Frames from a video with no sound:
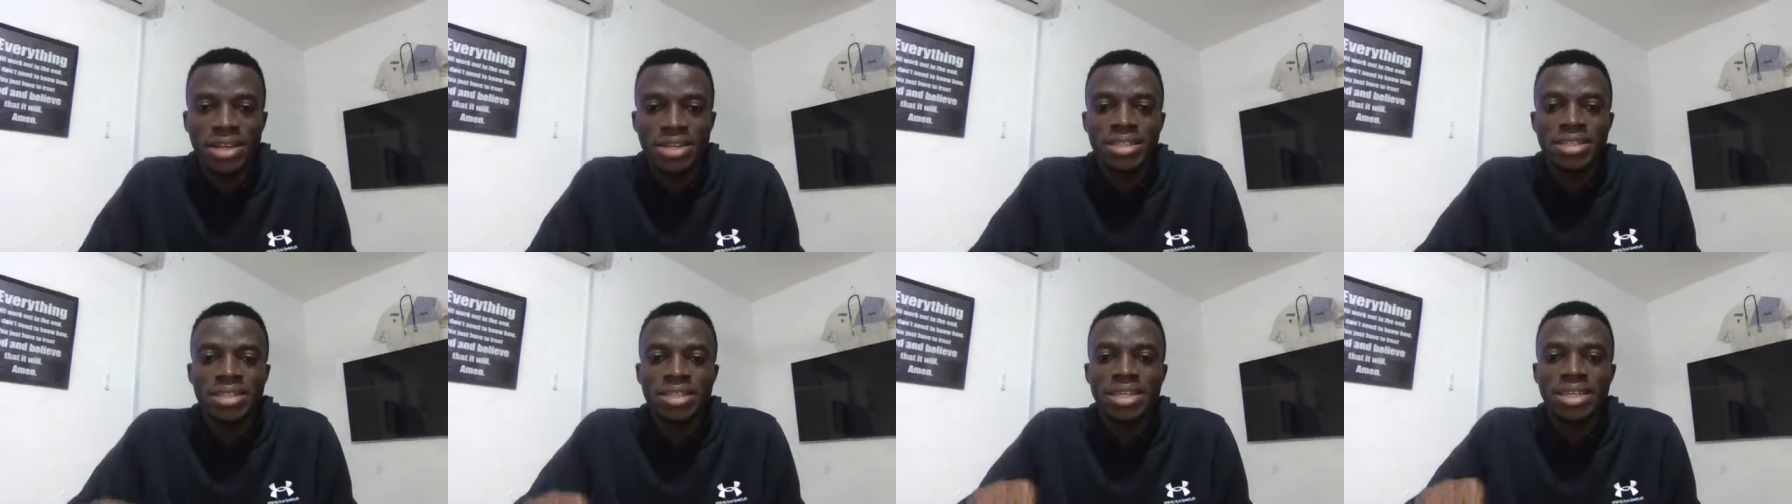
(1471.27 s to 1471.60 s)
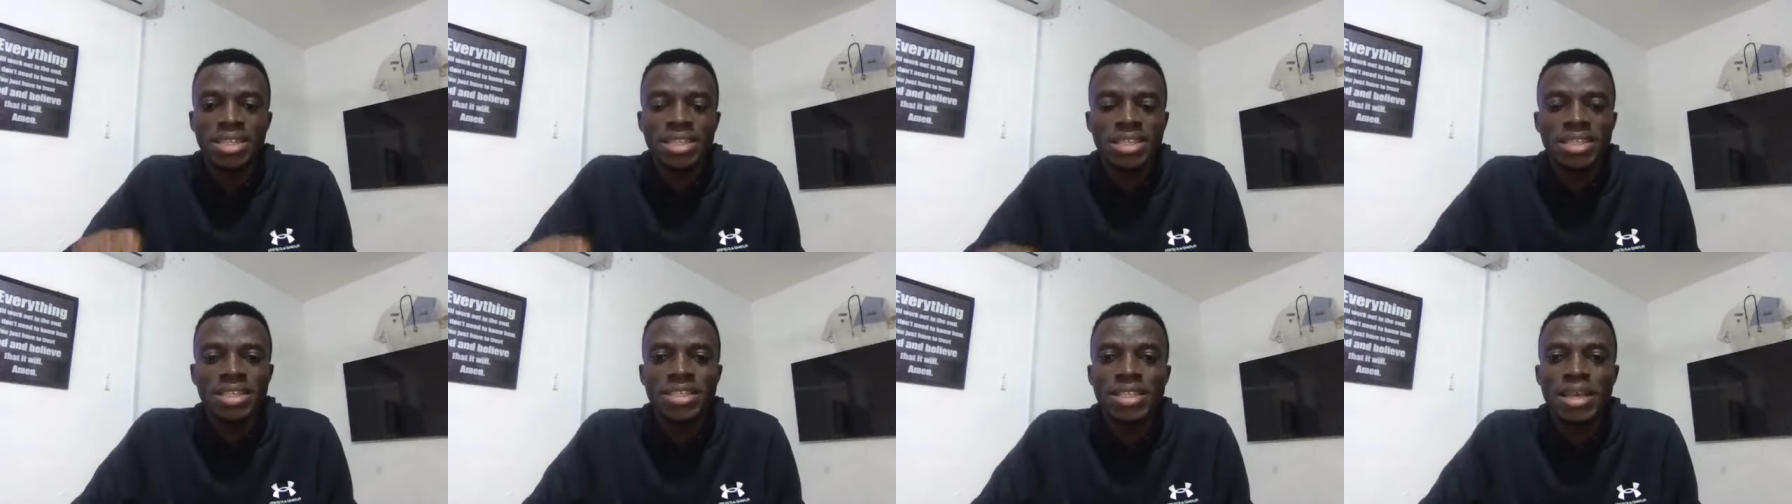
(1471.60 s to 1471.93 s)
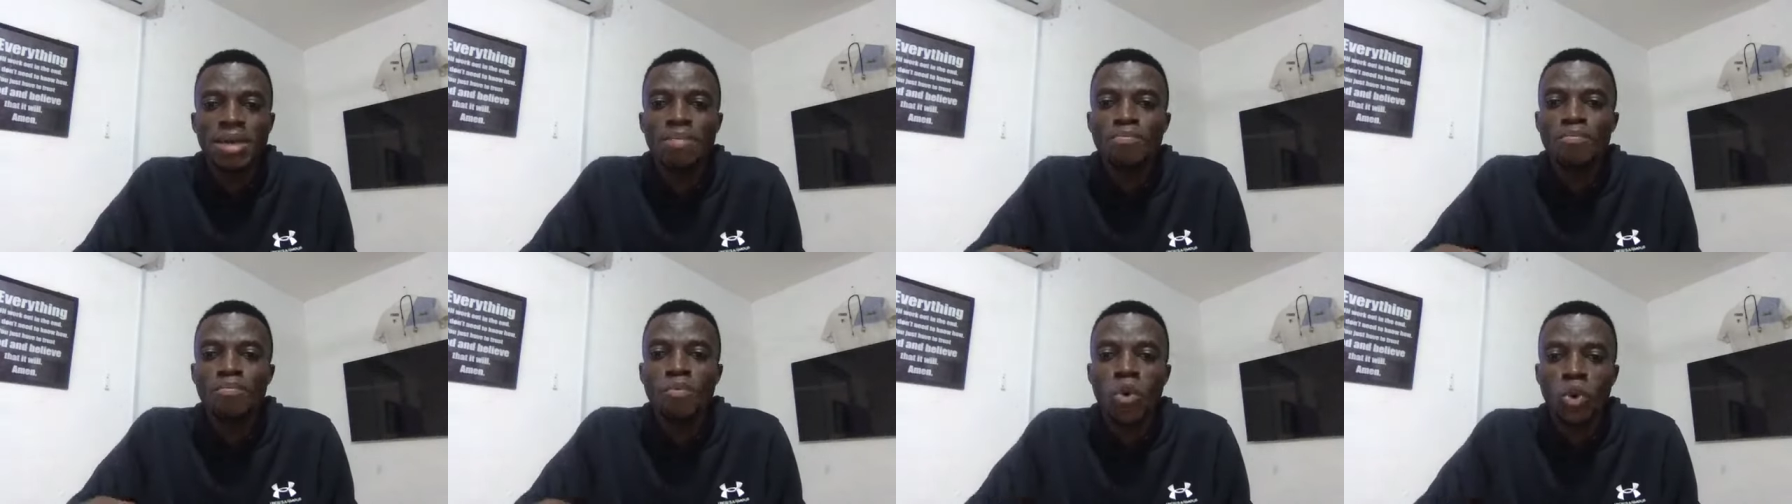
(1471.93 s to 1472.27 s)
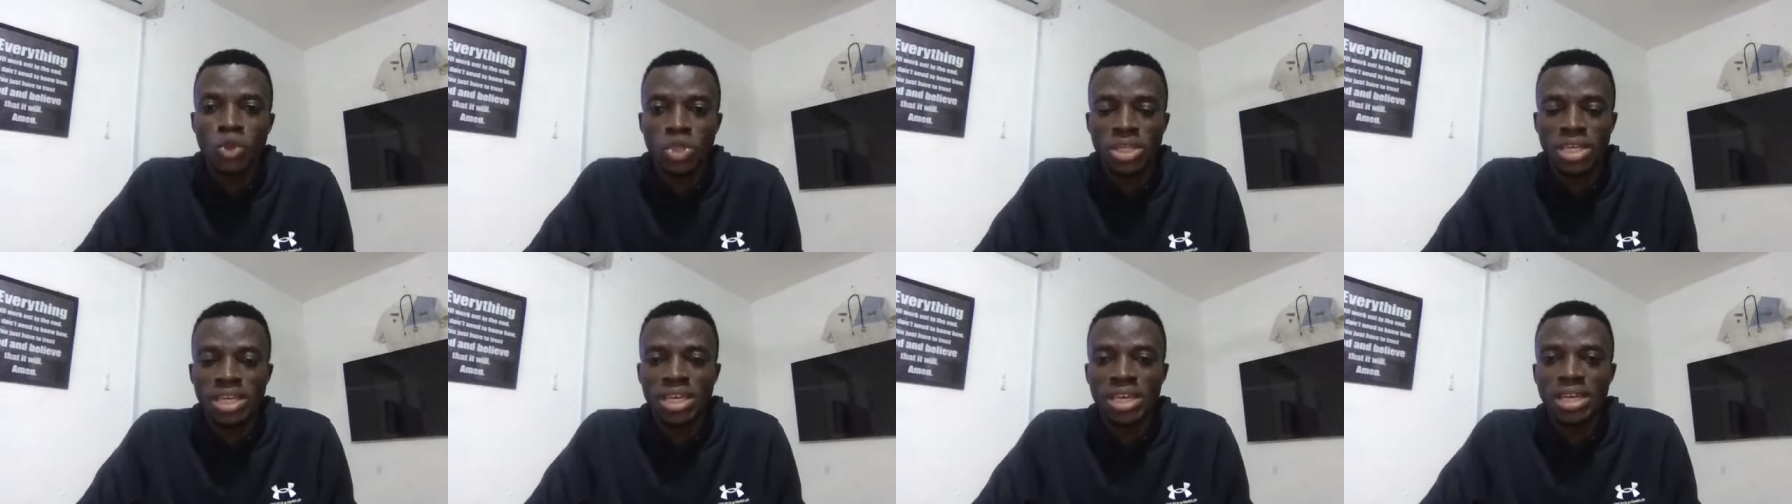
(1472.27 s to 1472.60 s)
This is the
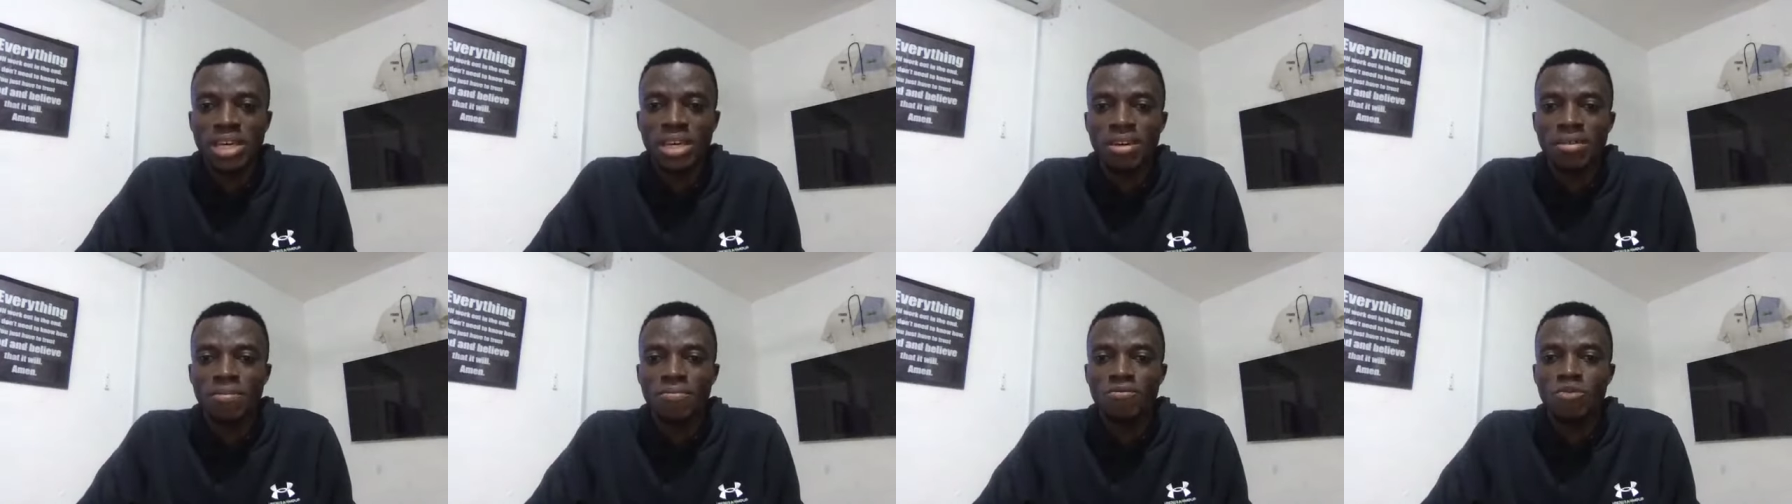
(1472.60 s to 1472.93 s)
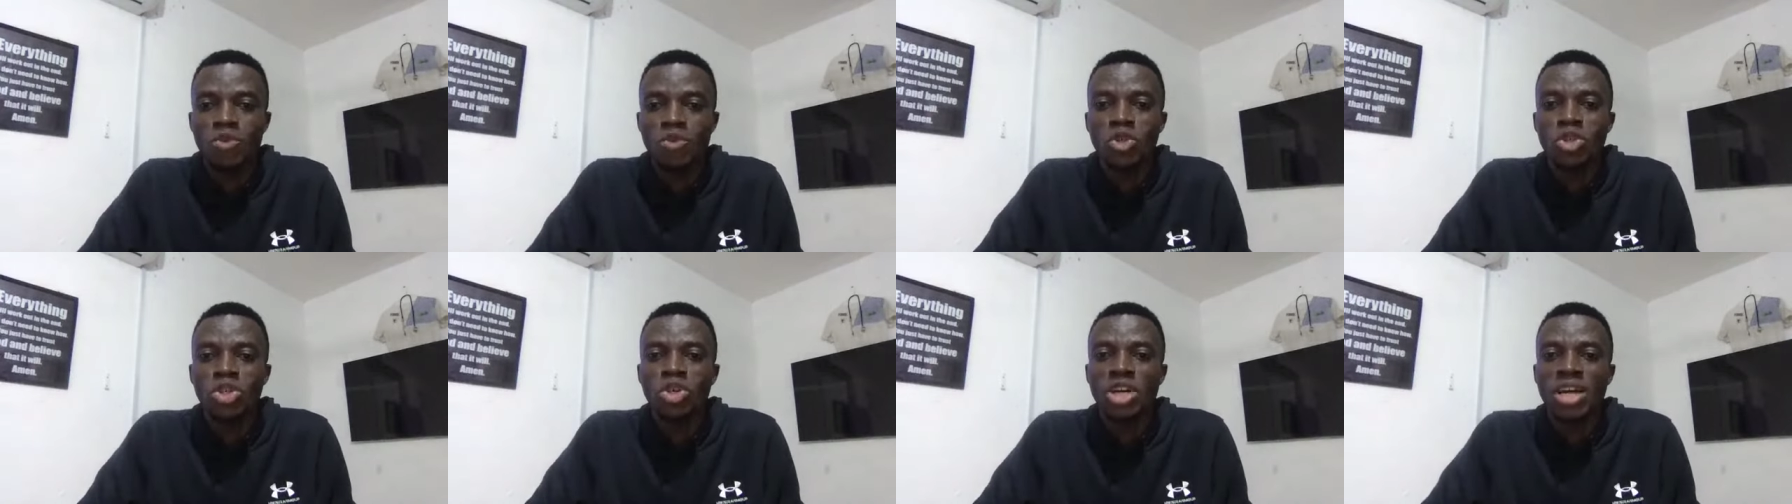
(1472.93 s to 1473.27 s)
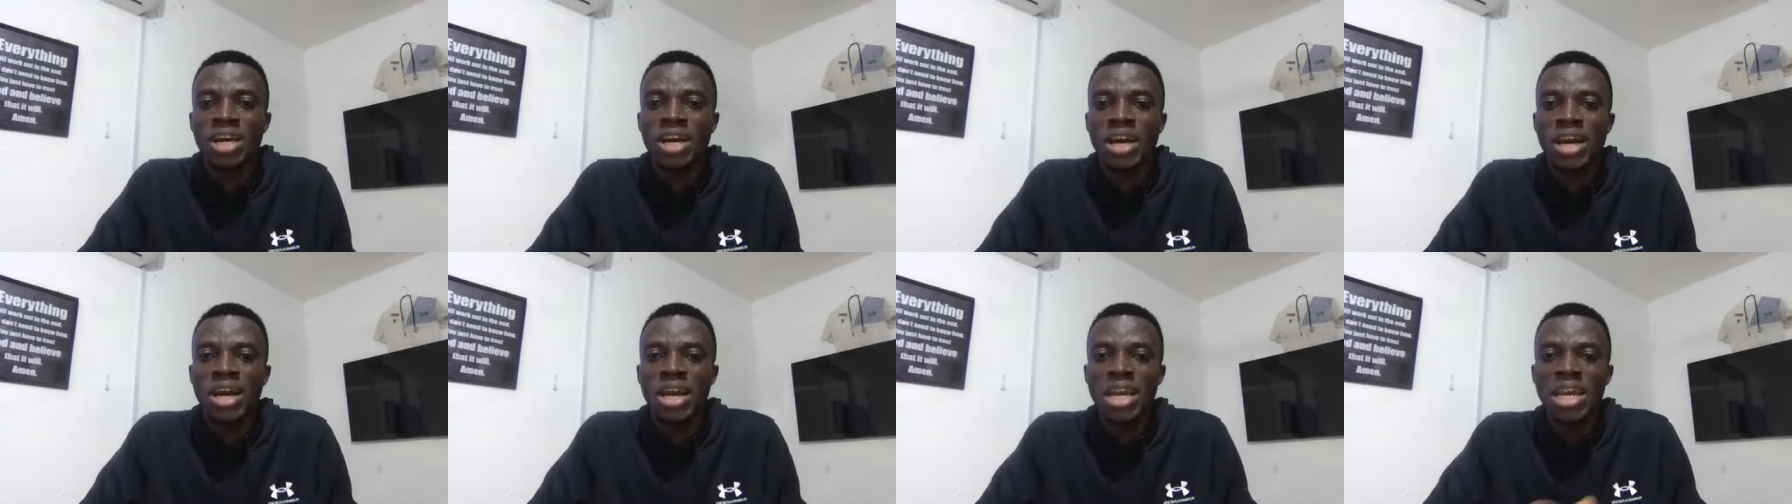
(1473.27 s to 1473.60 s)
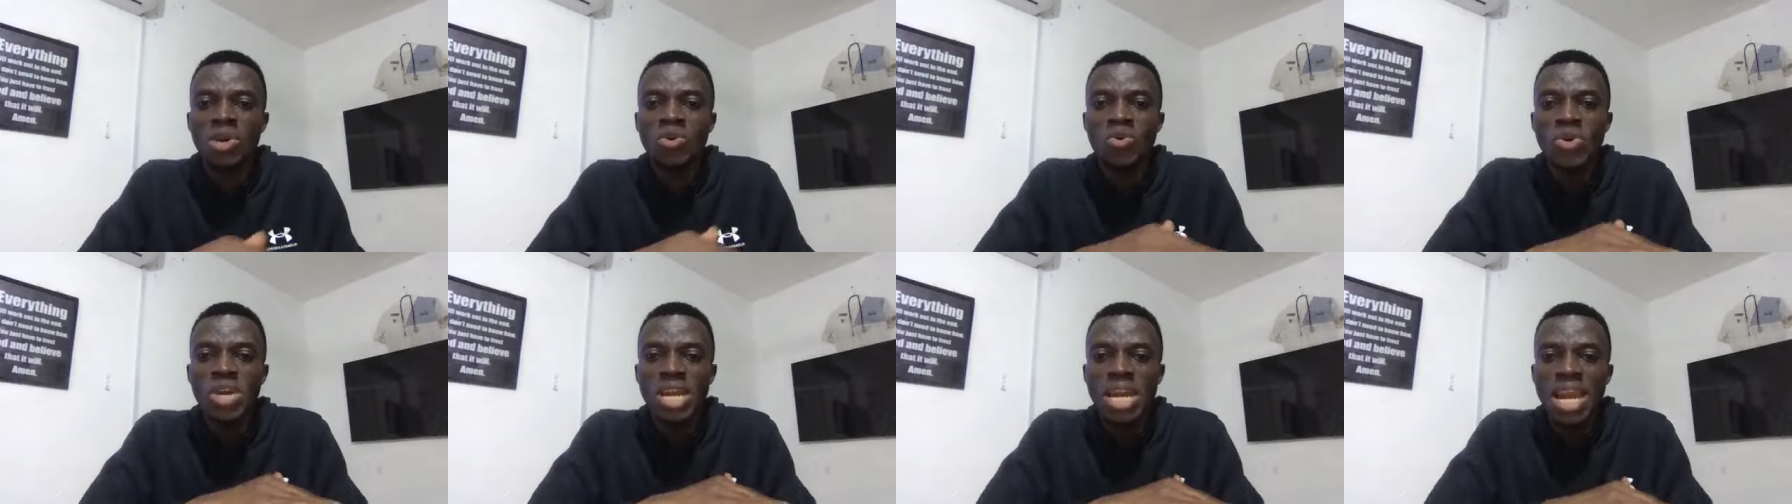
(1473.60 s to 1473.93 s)
most
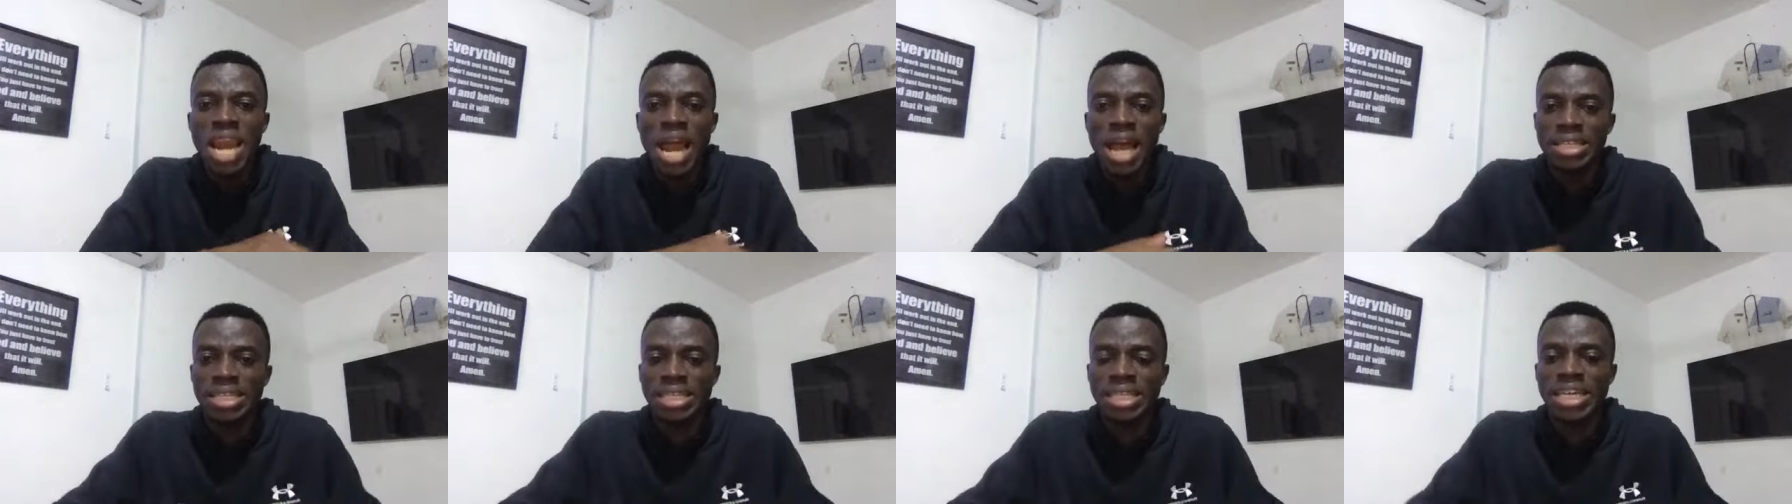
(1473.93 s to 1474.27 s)
clueless,